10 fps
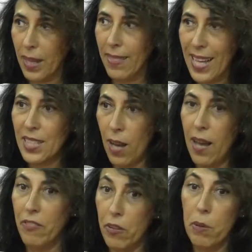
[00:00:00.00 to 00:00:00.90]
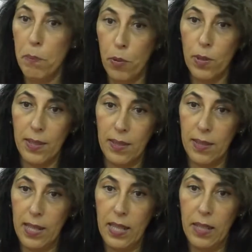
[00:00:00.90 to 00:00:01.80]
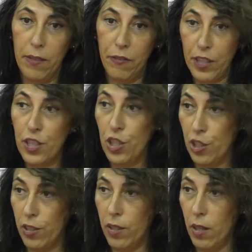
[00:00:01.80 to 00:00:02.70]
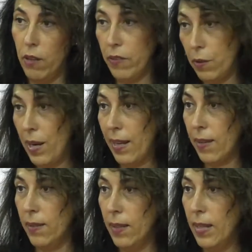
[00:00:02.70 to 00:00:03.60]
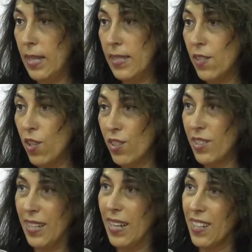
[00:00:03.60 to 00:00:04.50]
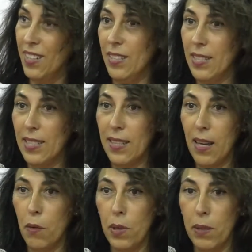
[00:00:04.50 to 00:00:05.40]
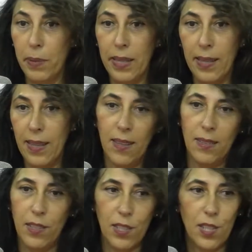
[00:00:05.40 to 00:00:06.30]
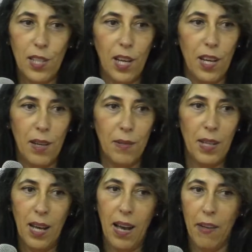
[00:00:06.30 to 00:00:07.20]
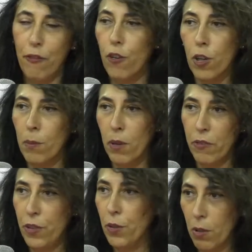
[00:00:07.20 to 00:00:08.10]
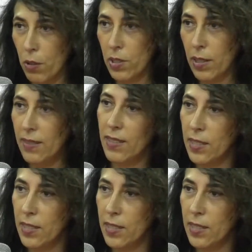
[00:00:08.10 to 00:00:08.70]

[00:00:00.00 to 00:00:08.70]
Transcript: that's a very important feature of the REC. It's not a currency that will be just a form of euros in